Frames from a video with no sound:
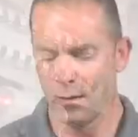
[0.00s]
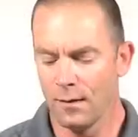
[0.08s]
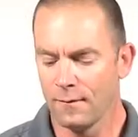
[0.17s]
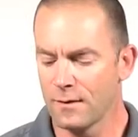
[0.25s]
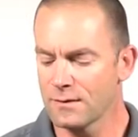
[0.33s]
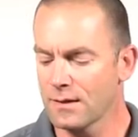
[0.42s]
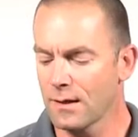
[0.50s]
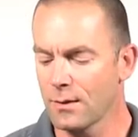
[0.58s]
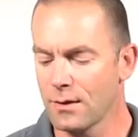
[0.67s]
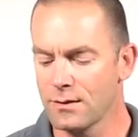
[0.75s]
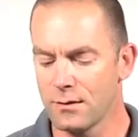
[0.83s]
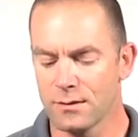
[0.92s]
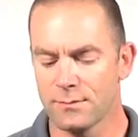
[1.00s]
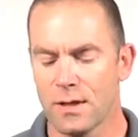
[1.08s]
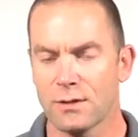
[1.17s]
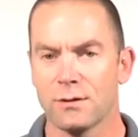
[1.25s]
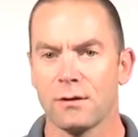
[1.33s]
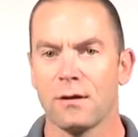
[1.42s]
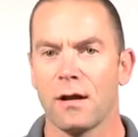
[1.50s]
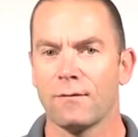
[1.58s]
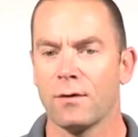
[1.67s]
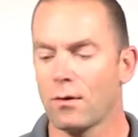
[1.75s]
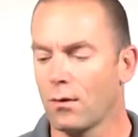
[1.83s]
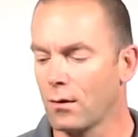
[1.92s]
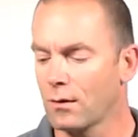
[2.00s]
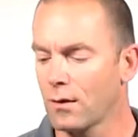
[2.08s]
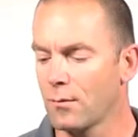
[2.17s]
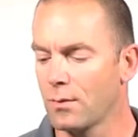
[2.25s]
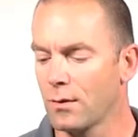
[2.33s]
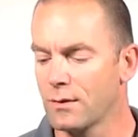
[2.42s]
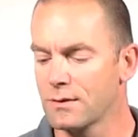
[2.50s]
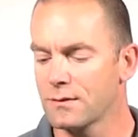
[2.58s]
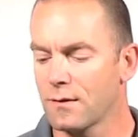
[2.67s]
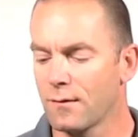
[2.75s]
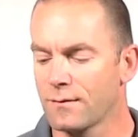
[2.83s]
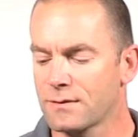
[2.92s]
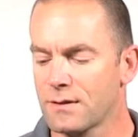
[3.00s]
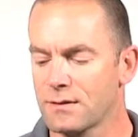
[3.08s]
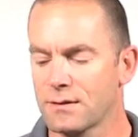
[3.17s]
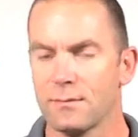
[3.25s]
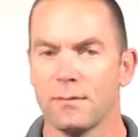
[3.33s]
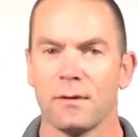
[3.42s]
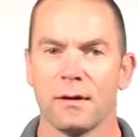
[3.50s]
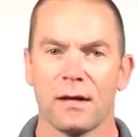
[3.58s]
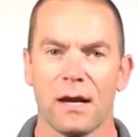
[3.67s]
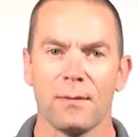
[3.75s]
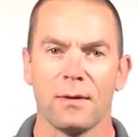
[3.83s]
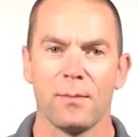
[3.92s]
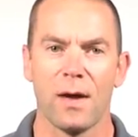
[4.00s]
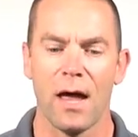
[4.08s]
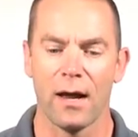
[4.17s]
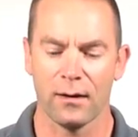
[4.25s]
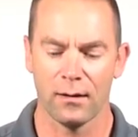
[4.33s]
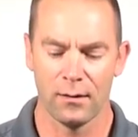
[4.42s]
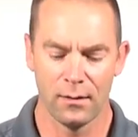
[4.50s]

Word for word: First thing I'm going to do is make sure that I've got all the components of the system that came in the pack.